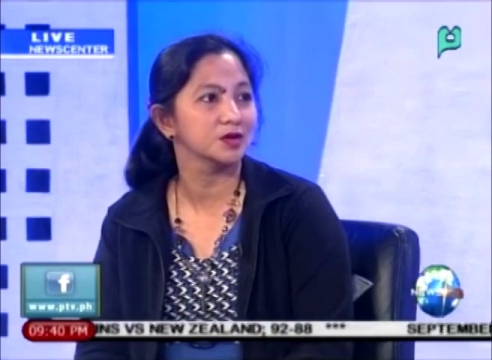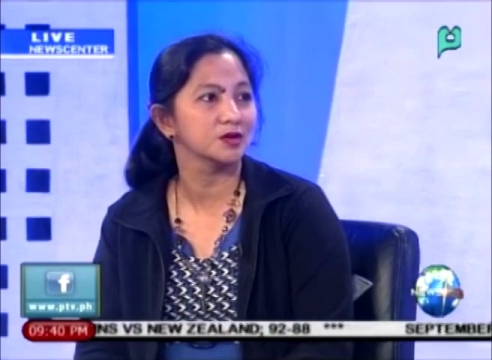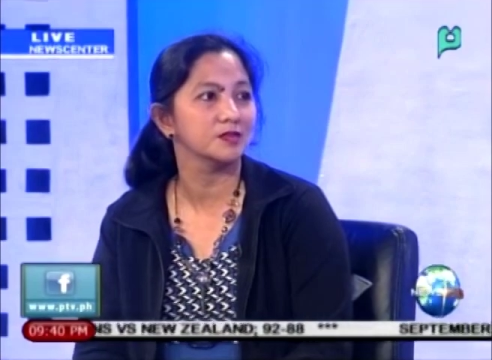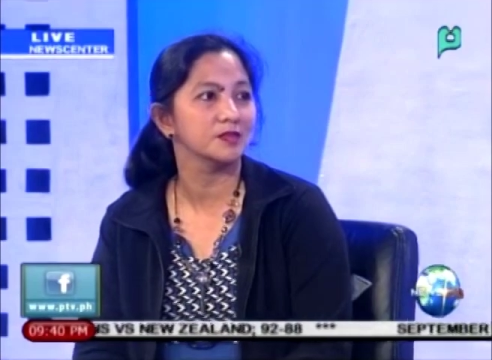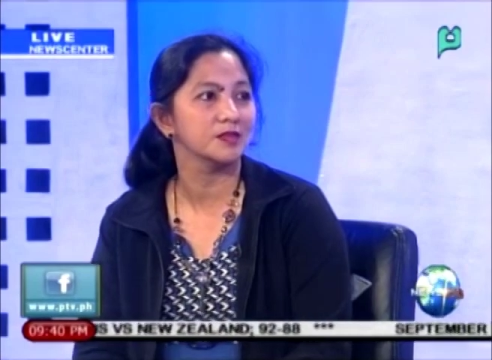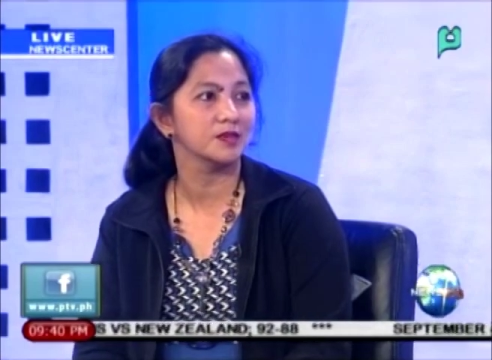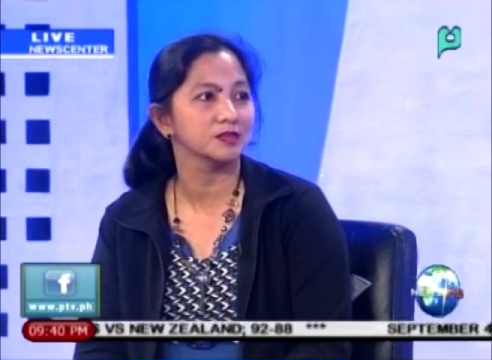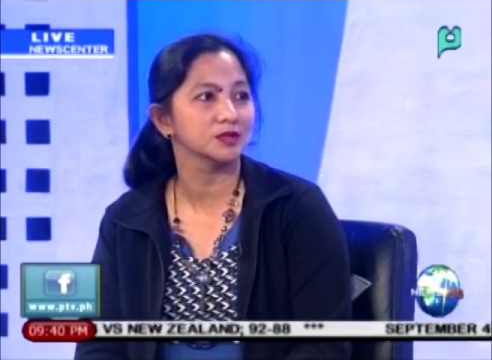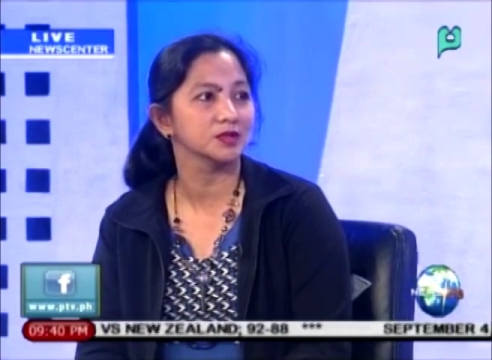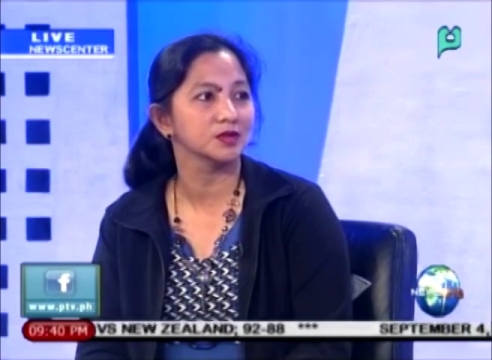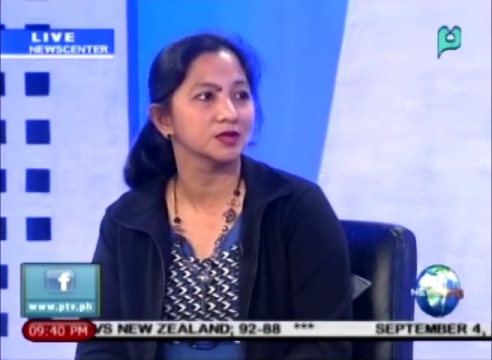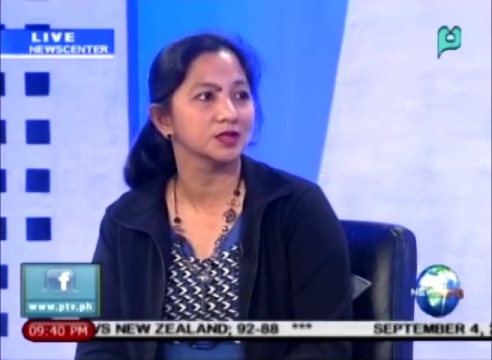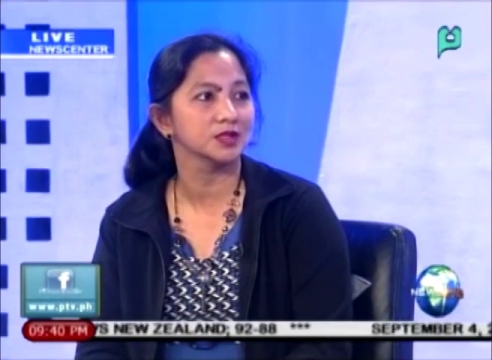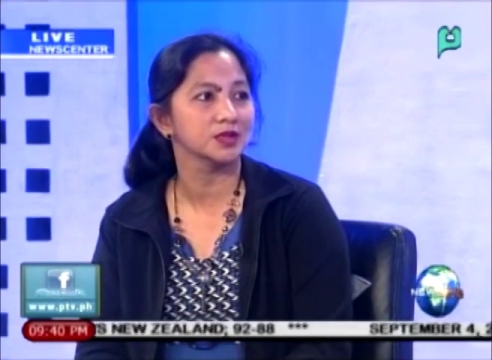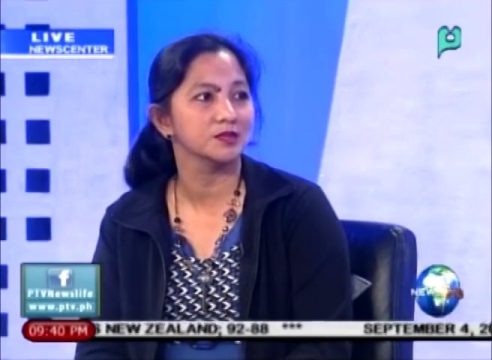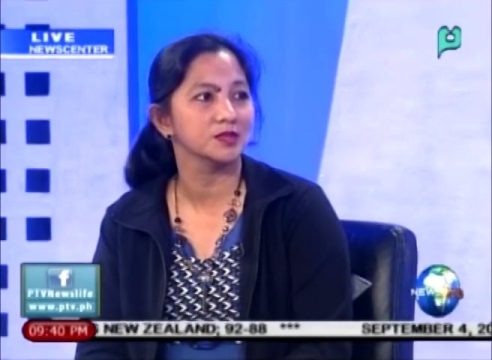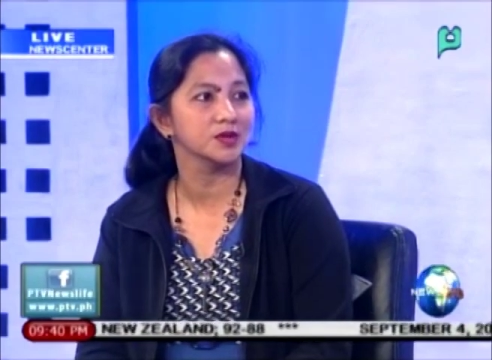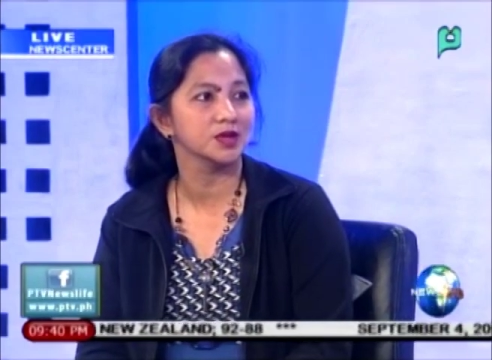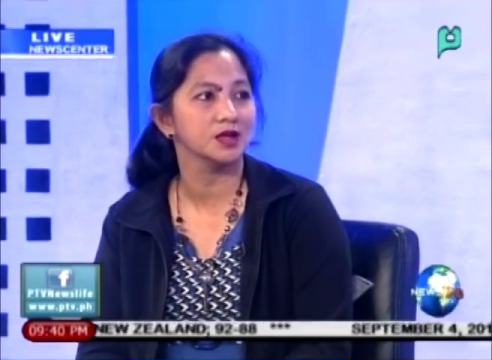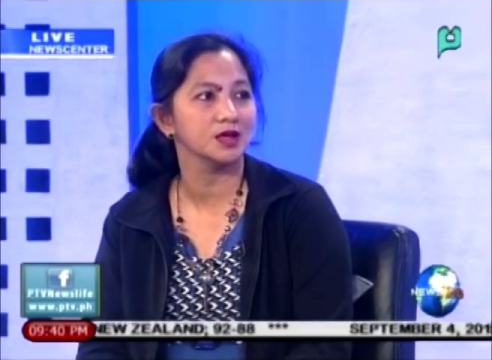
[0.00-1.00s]

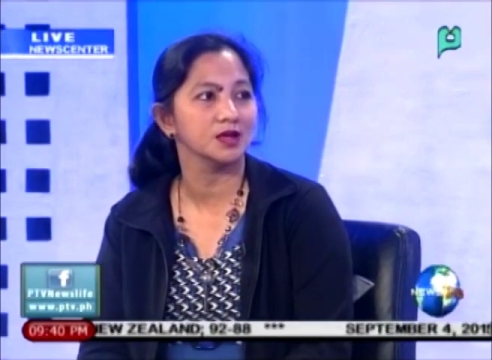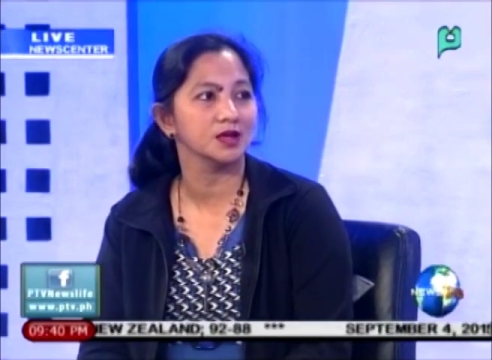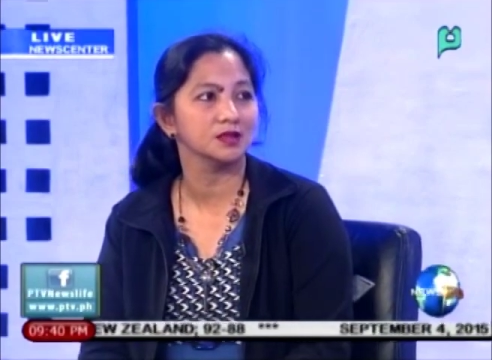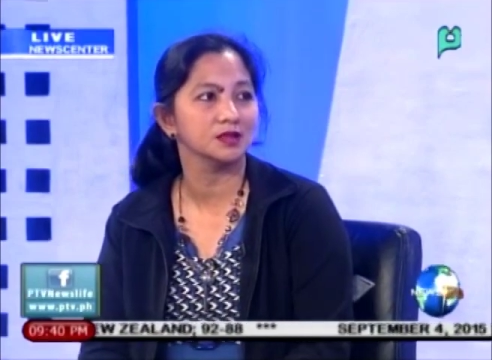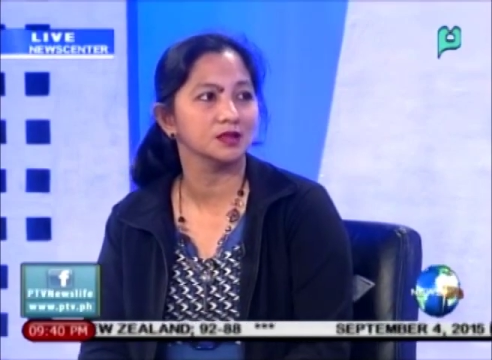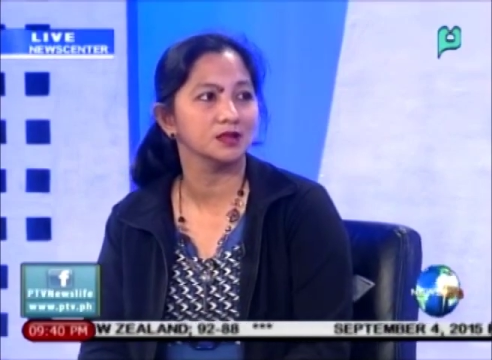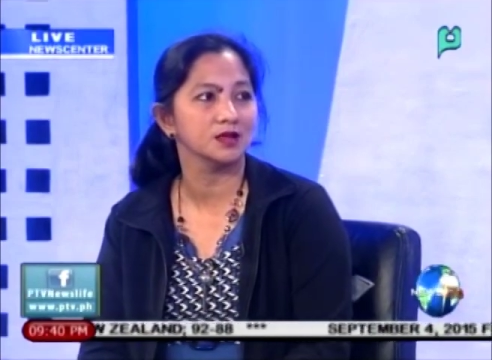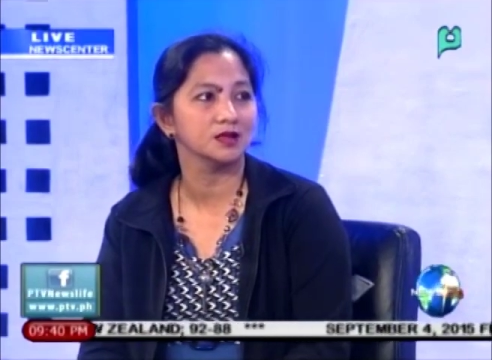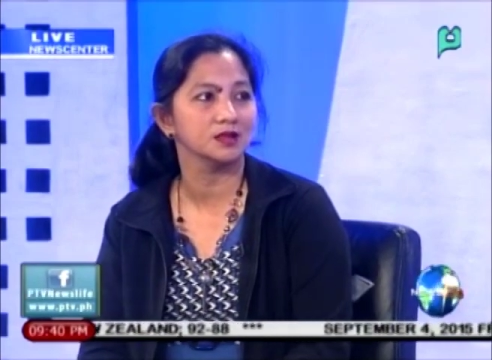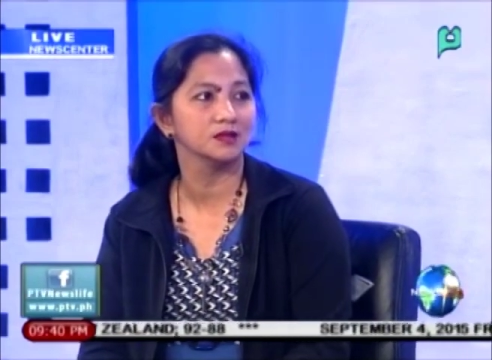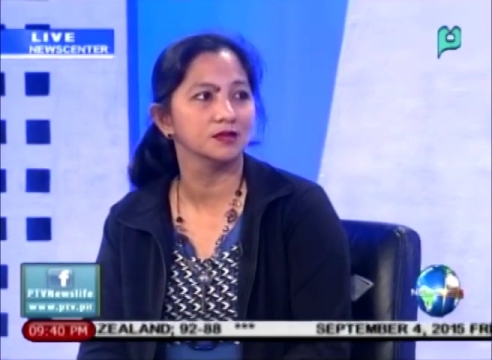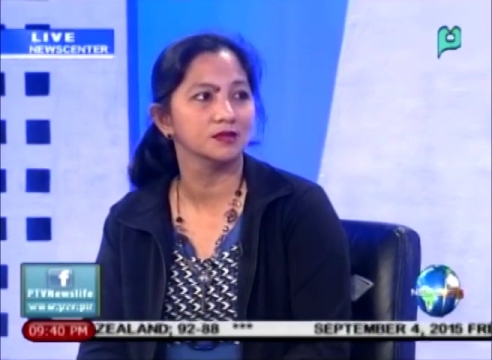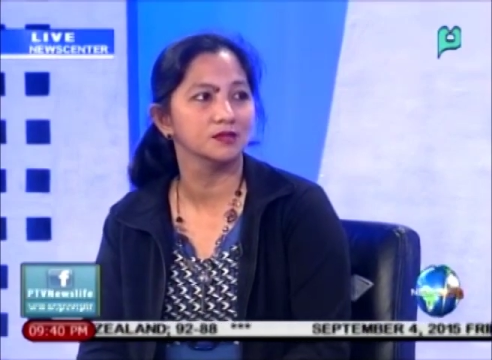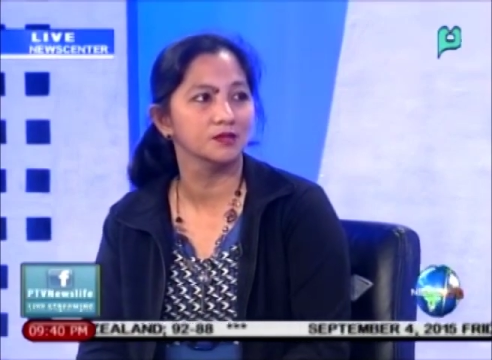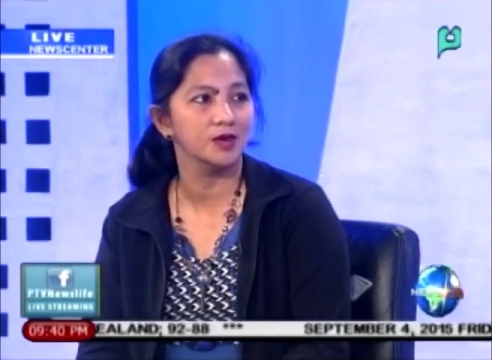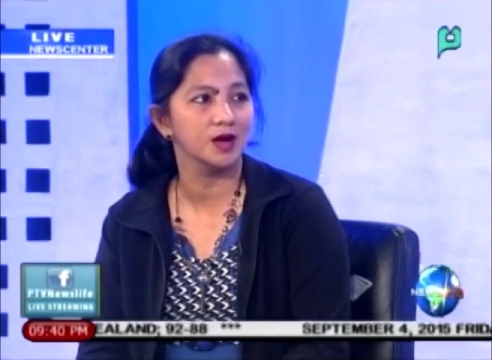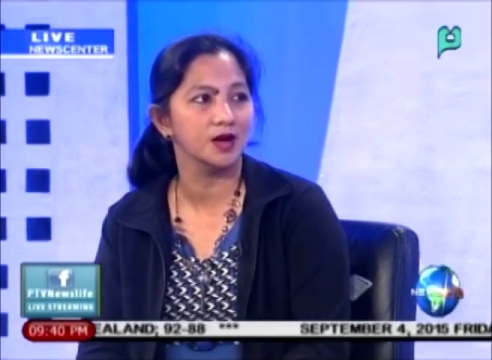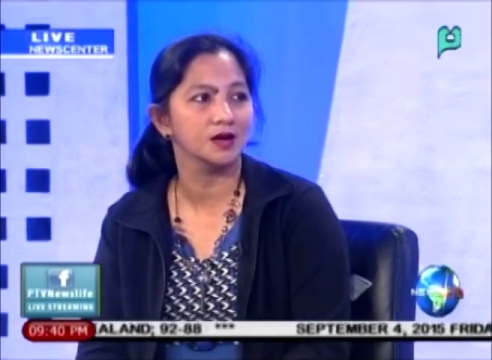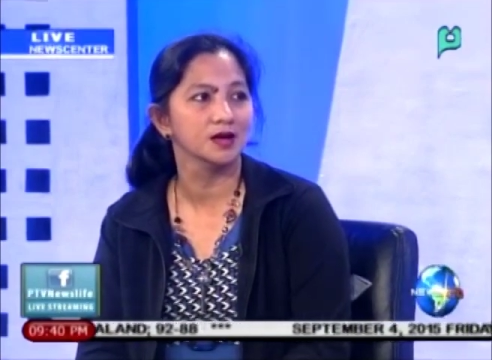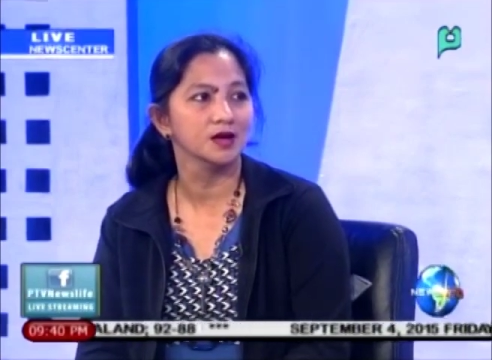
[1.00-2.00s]
contaminated
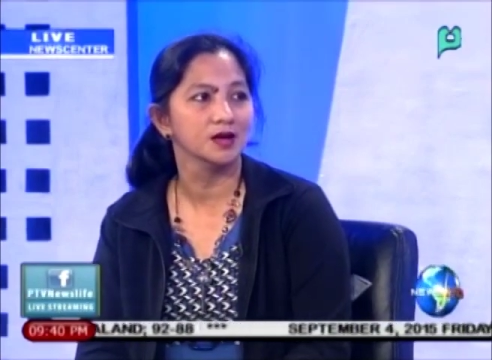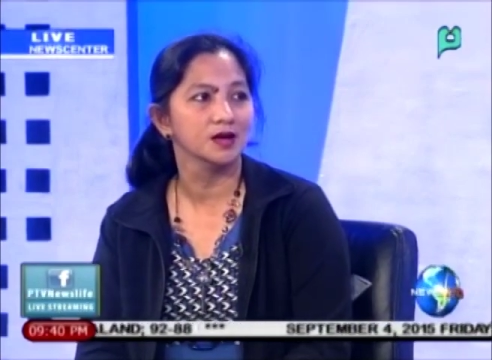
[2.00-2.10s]
by